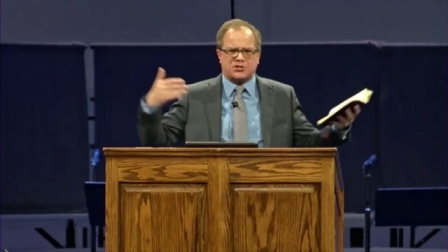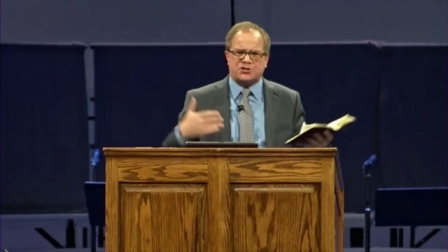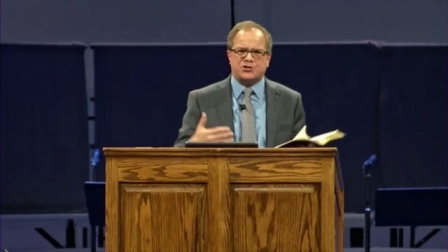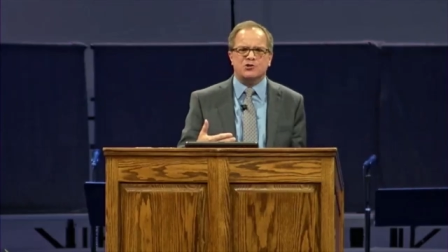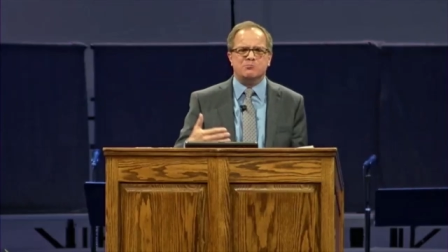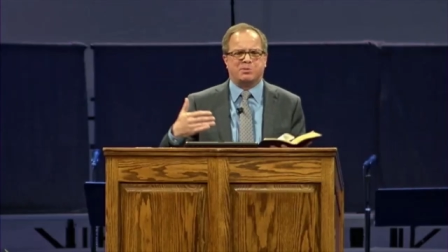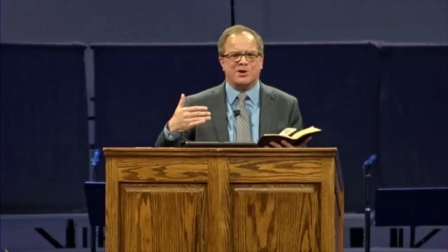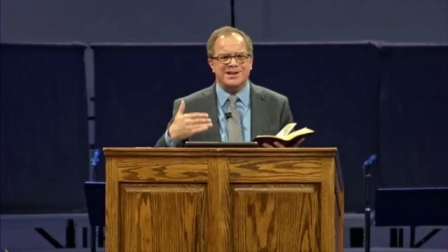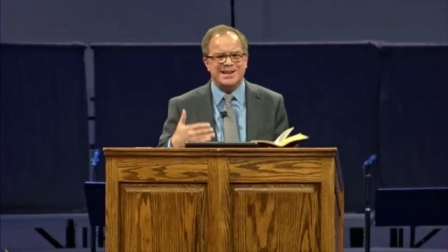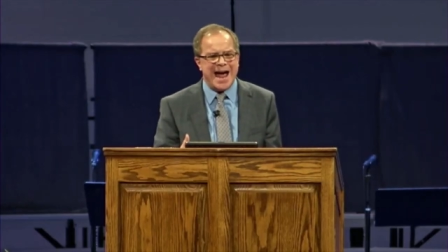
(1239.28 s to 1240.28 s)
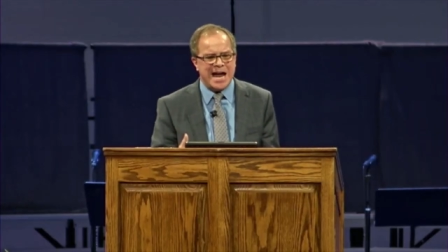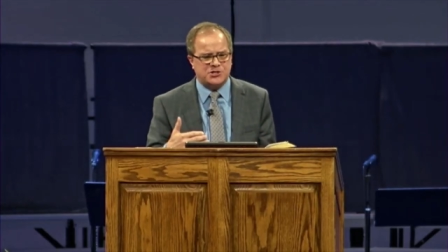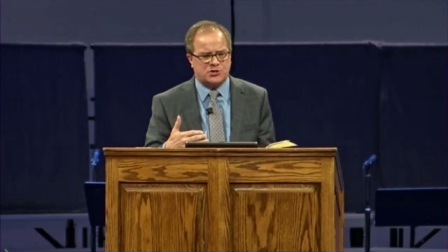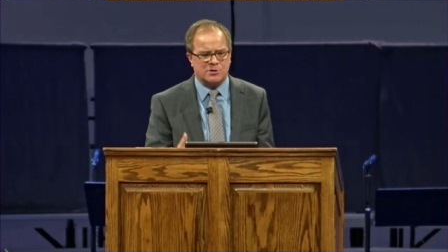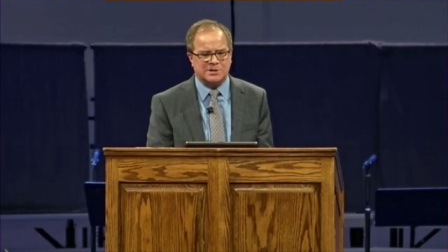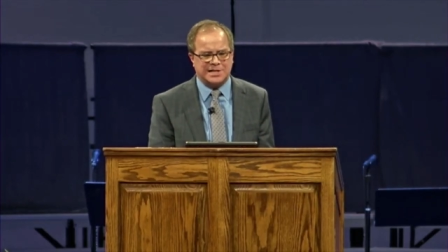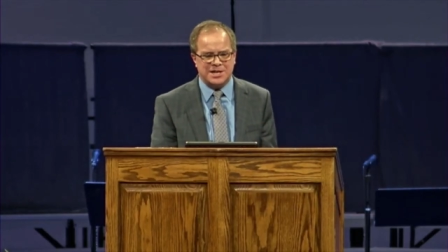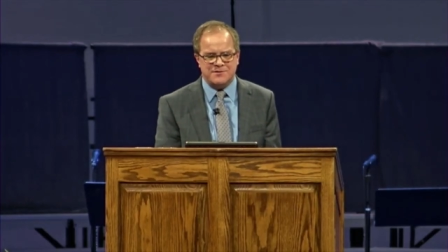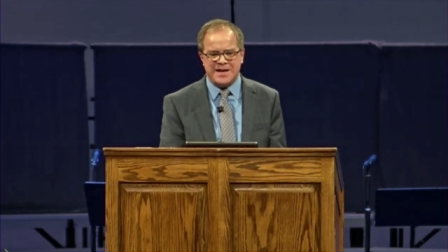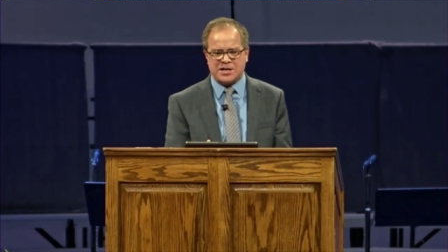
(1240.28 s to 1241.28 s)
supernatural
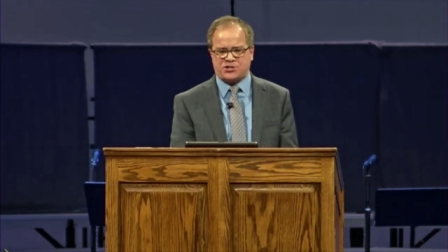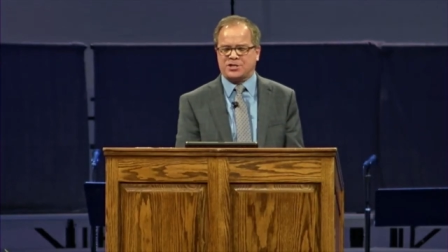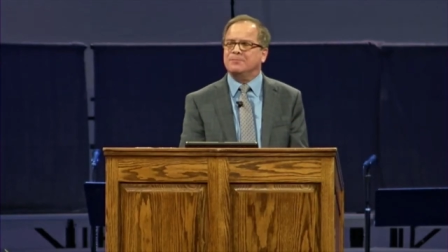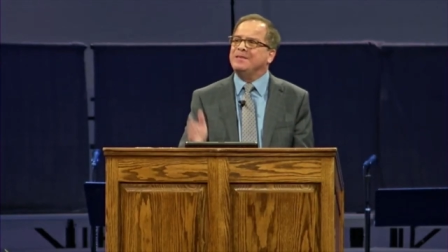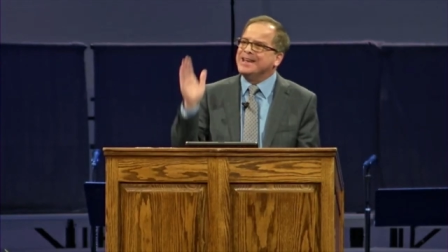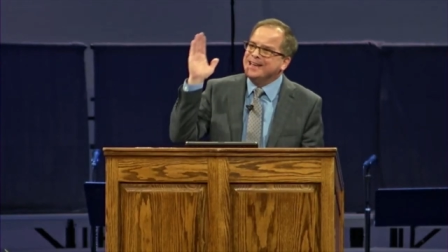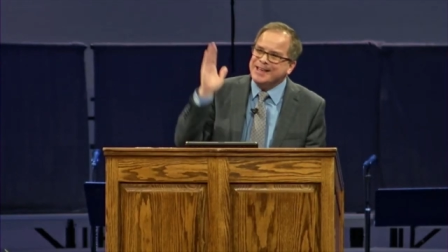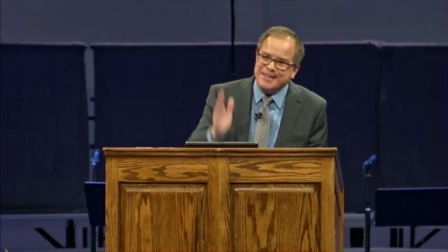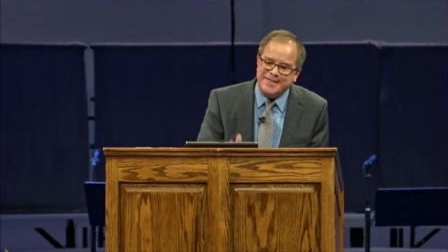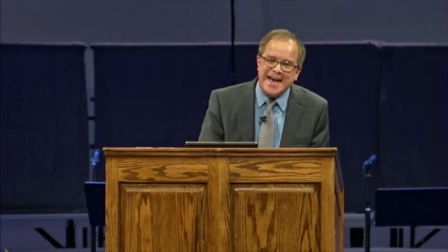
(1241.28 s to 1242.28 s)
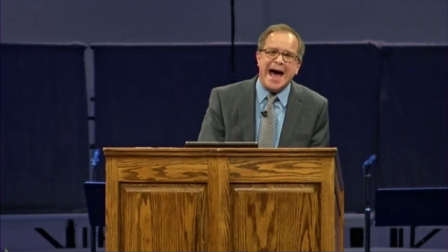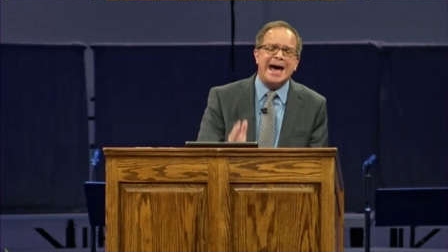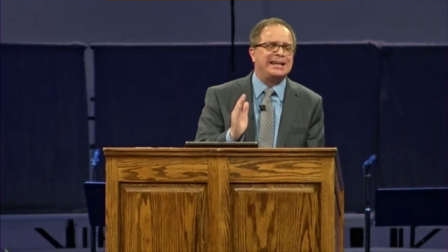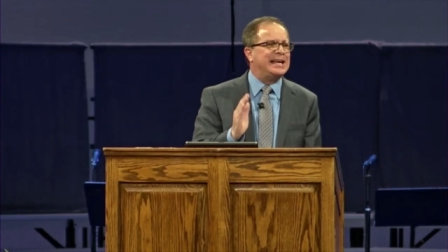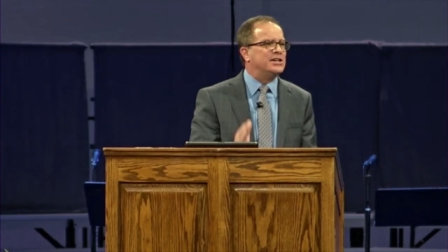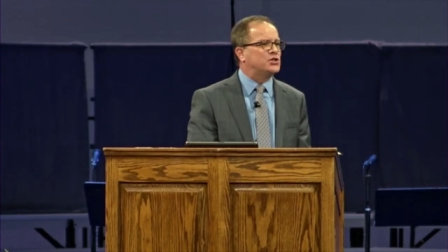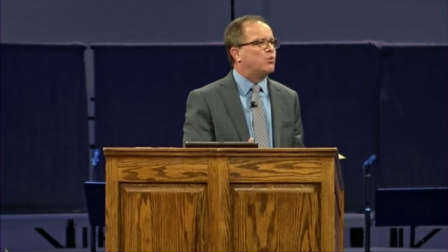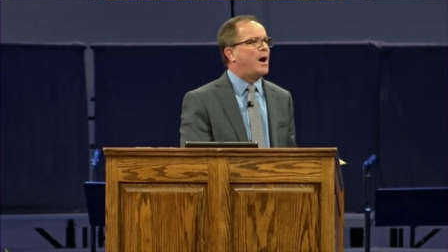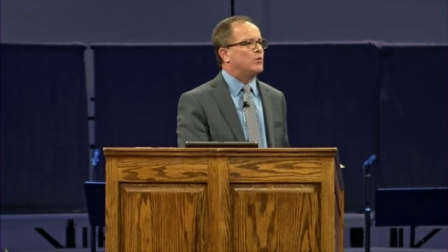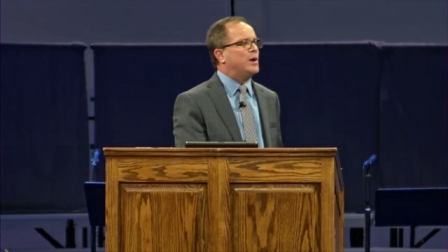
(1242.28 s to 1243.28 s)
conviction that is
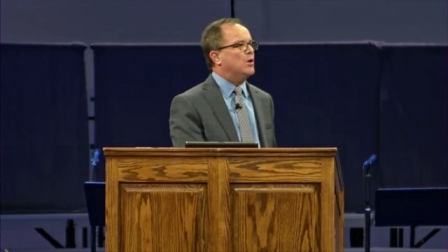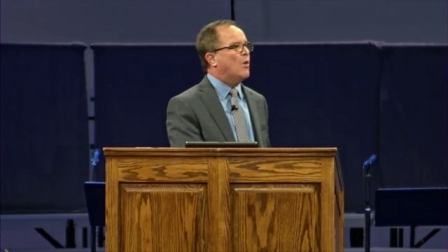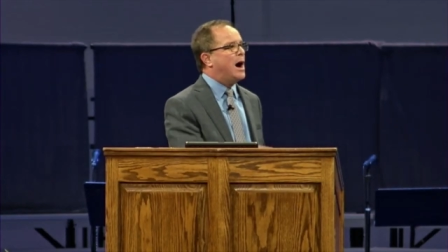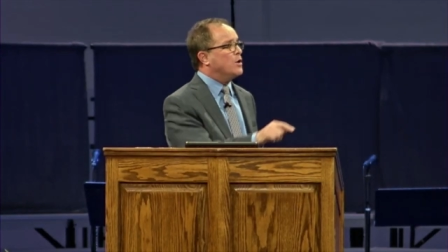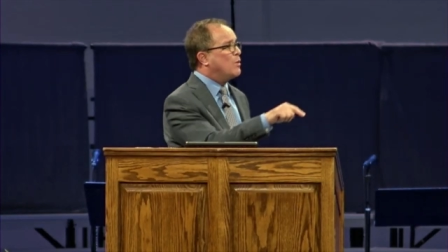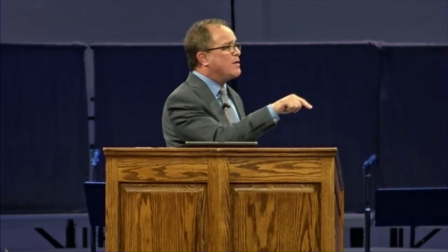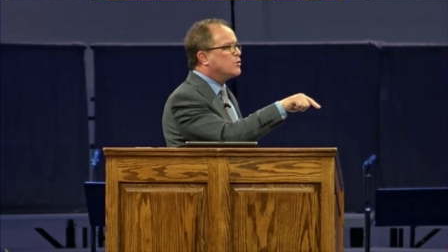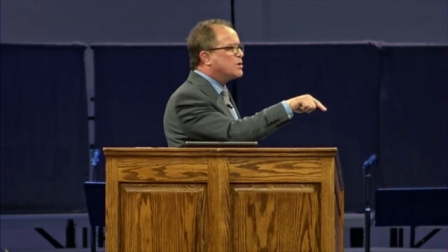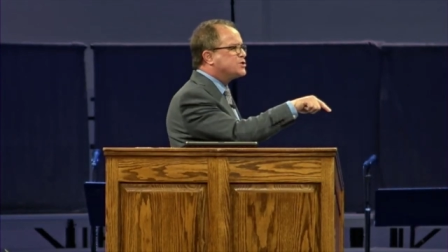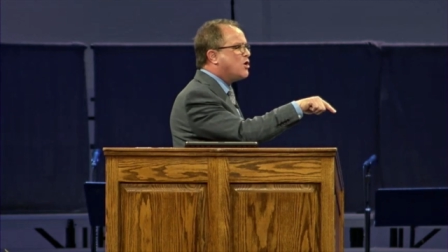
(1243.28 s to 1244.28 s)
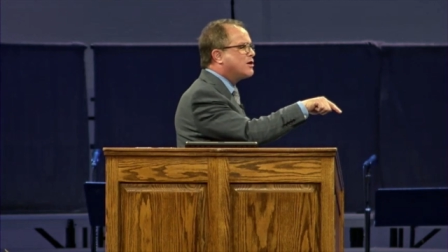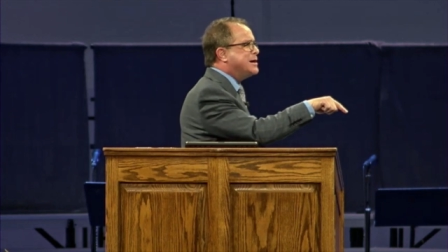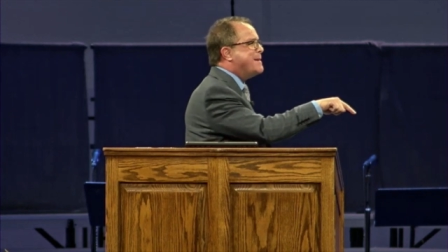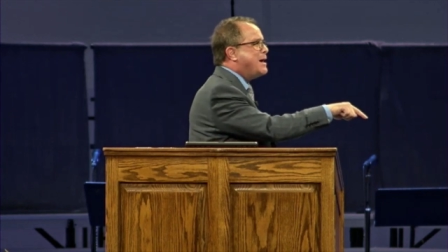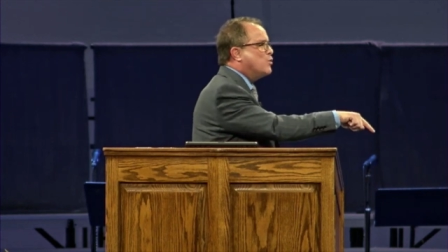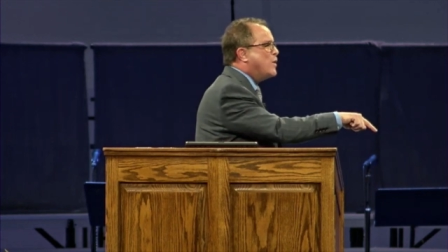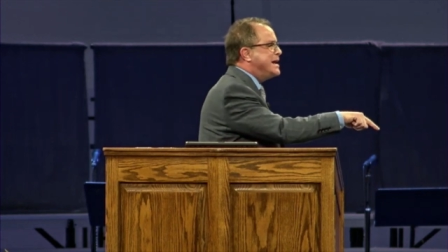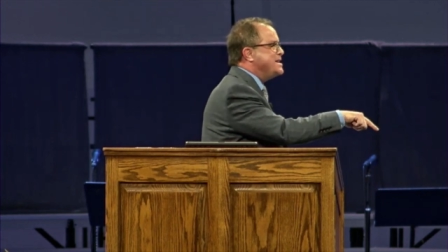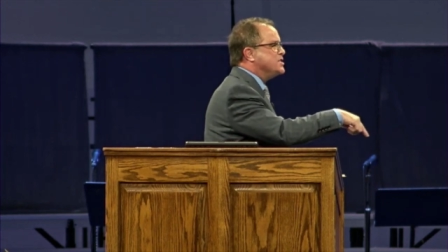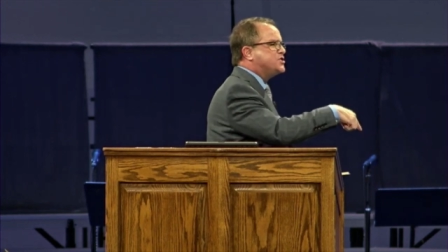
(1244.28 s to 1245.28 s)
what we want, whether we're talking about
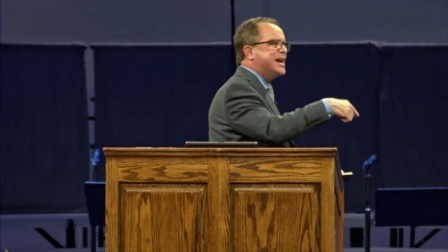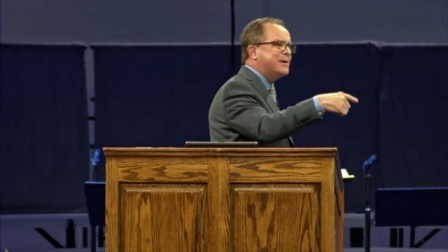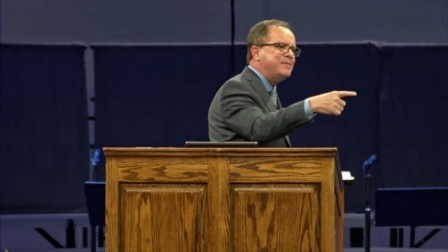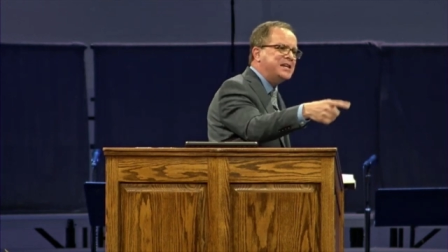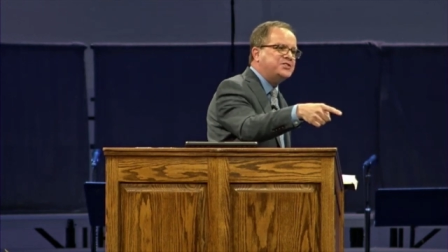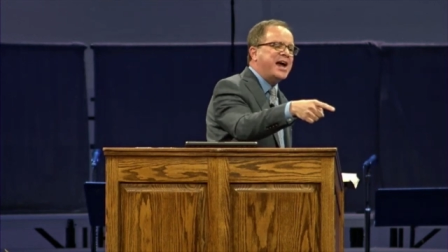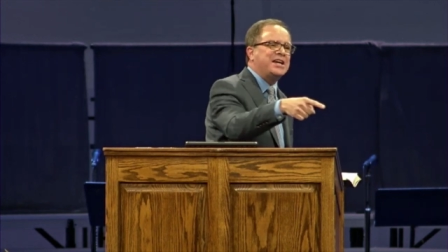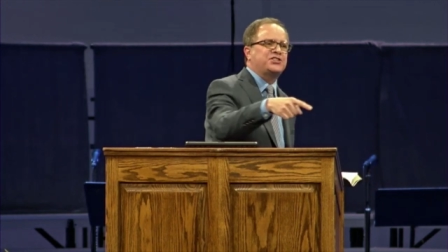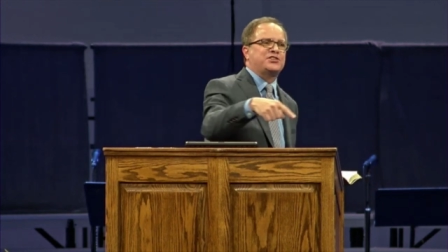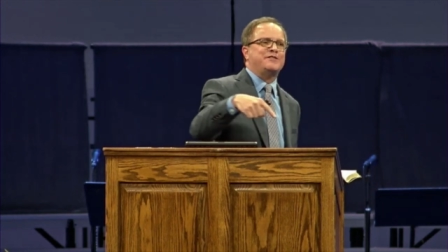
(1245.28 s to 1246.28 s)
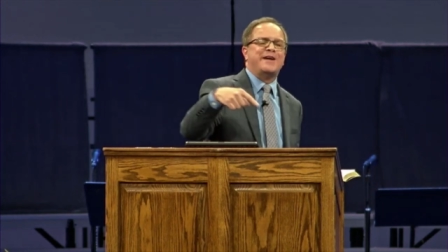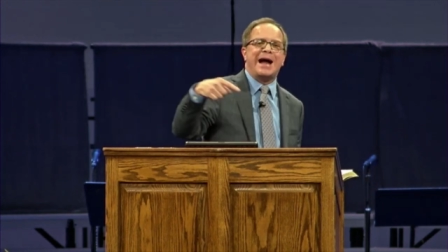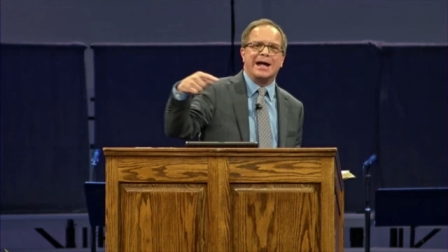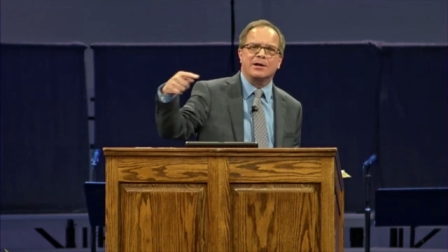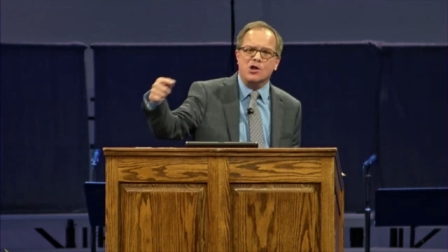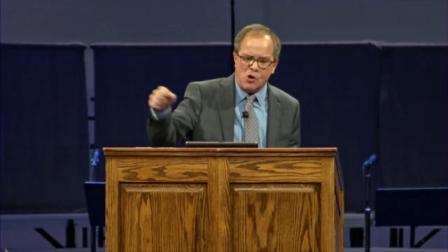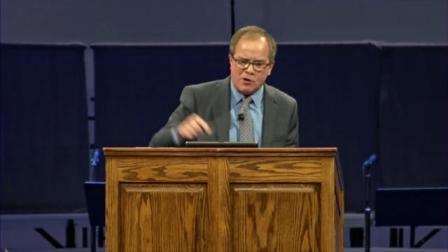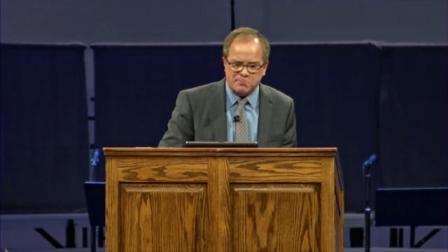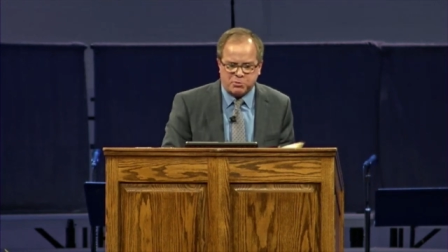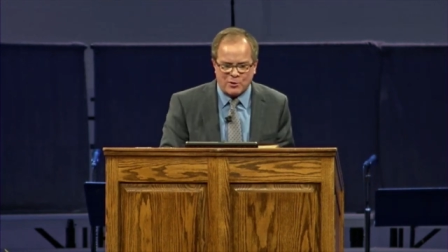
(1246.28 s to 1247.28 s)
witnessing, testifying,
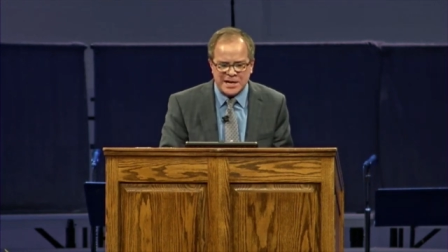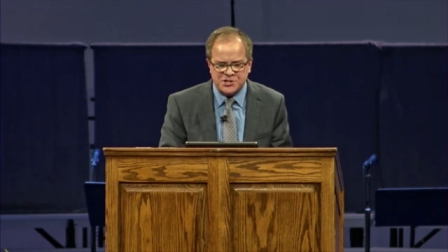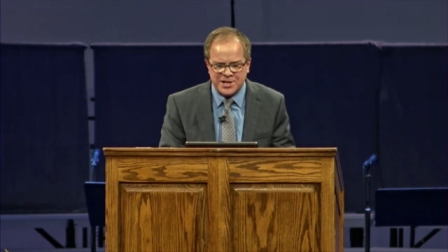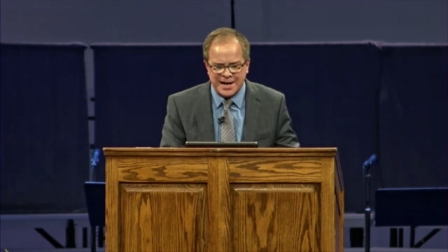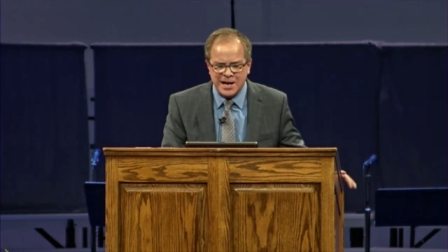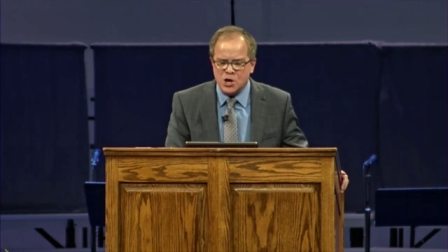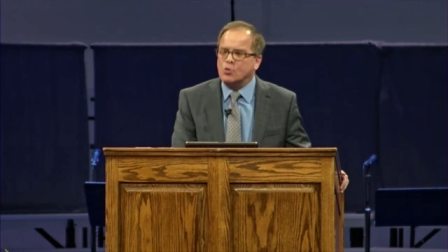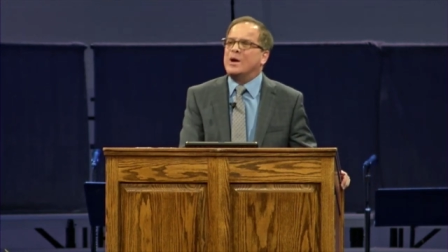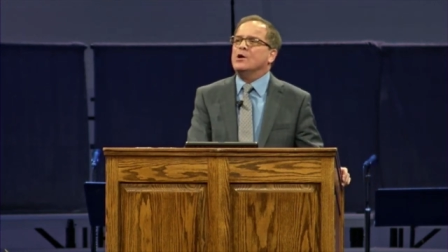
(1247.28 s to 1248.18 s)
or preaching. We